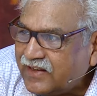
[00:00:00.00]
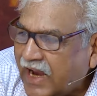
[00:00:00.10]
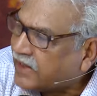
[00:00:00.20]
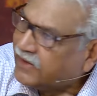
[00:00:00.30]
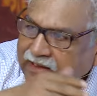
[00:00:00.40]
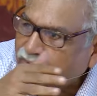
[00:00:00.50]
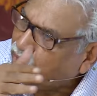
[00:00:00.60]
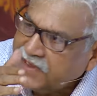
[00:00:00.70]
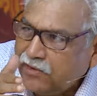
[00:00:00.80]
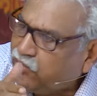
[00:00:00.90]
Acting,
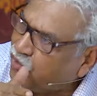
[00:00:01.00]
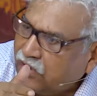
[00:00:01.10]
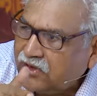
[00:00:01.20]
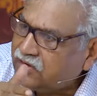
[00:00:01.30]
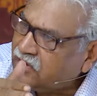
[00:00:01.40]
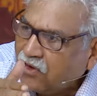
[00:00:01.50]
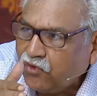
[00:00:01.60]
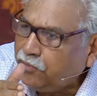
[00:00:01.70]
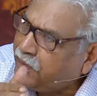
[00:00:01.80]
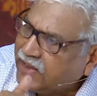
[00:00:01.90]

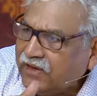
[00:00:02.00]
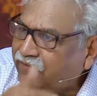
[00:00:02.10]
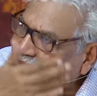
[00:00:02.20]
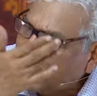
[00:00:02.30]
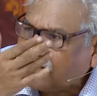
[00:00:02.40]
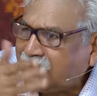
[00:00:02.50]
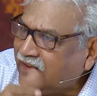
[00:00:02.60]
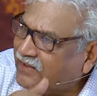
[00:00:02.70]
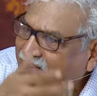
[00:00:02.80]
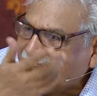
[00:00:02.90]
we begin with acting.